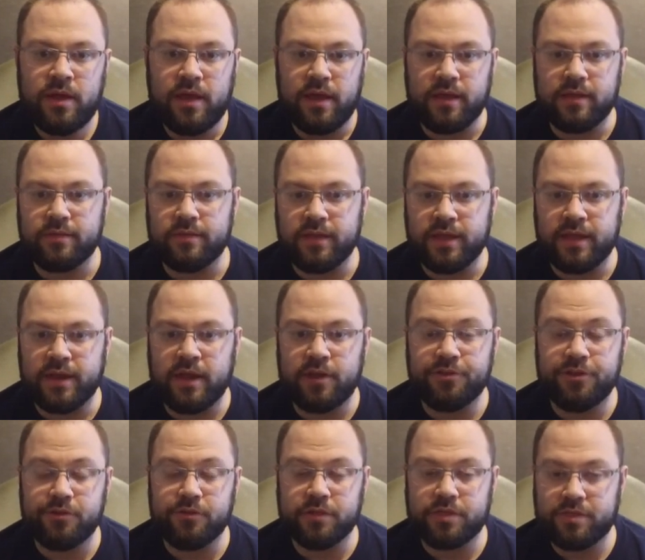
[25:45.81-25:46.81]
and then I'll
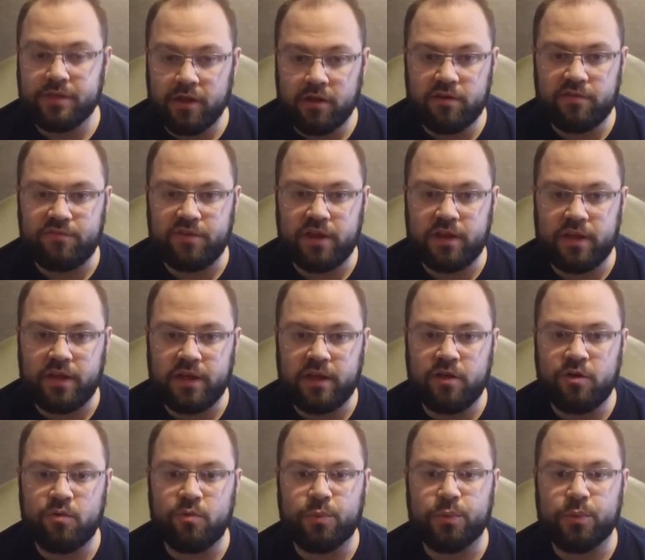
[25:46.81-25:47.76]
do a third video